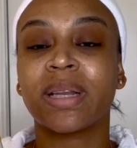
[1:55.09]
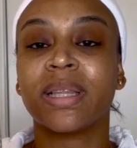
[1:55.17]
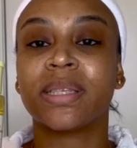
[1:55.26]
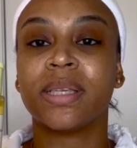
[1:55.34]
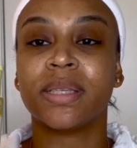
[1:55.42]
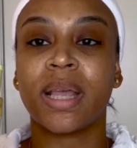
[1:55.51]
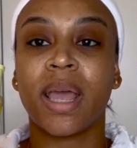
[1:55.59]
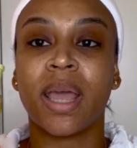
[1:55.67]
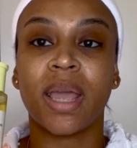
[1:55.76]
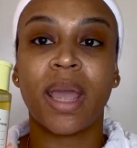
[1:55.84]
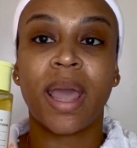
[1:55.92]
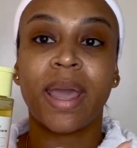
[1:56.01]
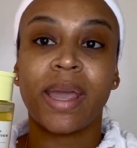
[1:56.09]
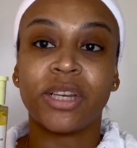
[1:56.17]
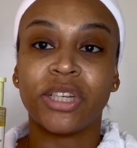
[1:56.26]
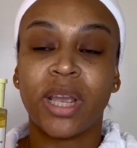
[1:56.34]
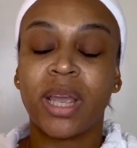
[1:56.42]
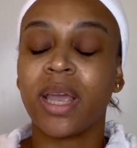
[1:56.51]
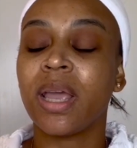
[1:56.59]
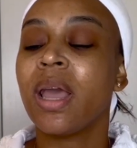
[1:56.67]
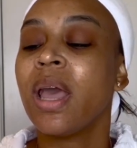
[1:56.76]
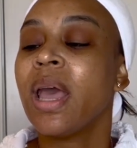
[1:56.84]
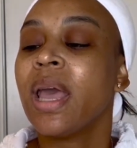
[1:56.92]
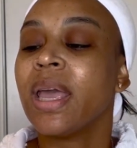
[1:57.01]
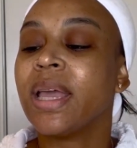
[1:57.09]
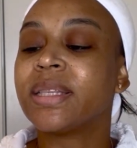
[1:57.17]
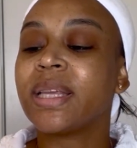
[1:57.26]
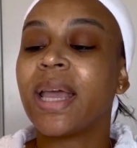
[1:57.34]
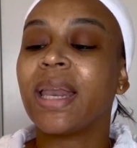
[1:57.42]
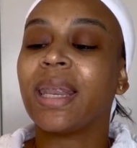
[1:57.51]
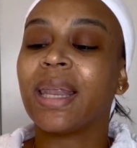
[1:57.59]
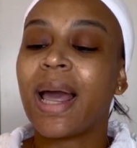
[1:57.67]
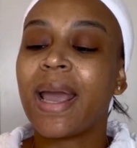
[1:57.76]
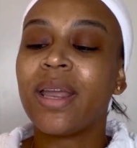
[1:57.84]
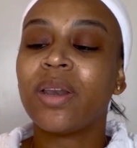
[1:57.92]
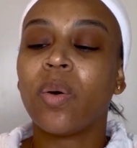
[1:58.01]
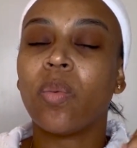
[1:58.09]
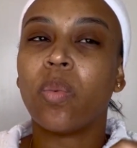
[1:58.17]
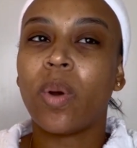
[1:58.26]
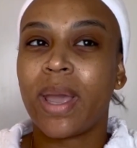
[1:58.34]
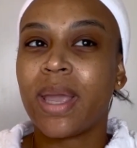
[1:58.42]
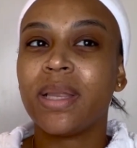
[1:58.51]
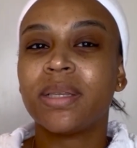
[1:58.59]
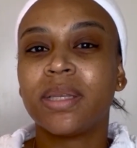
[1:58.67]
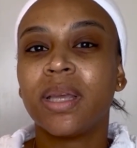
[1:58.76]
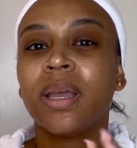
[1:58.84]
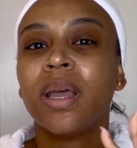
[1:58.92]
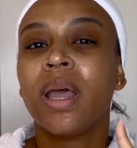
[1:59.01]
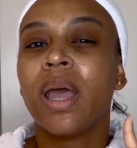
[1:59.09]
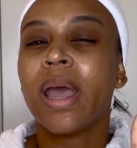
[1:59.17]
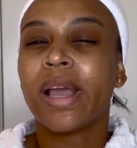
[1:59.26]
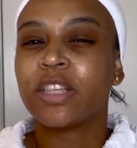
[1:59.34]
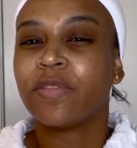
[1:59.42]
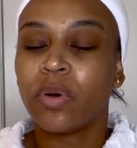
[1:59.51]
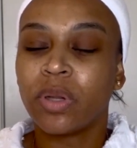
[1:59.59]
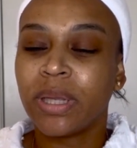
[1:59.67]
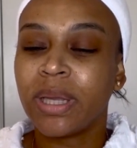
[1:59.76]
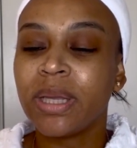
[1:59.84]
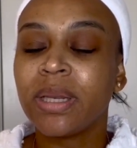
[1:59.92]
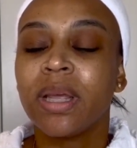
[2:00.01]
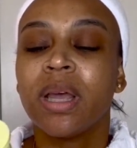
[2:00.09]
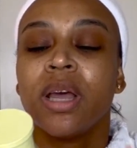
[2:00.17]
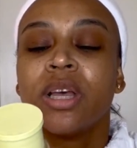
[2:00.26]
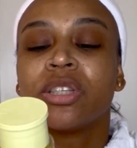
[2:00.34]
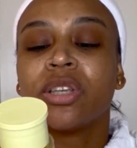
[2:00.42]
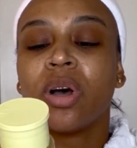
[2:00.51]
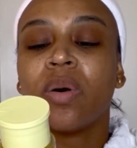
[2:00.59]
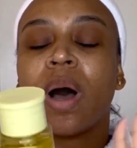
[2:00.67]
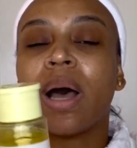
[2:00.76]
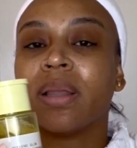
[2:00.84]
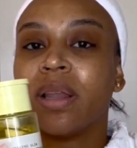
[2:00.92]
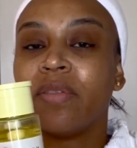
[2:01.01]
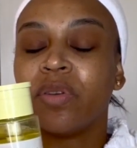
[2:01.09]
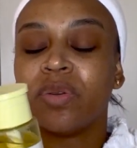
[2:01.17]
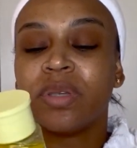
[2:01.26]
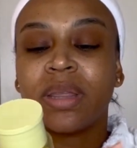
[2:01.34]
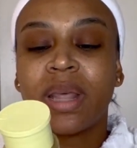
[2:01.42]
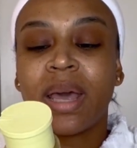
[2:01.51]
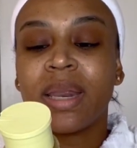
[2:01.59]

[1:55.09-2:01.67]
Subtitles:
This is AHA. It's a lightweight exfoliant, so I love using that.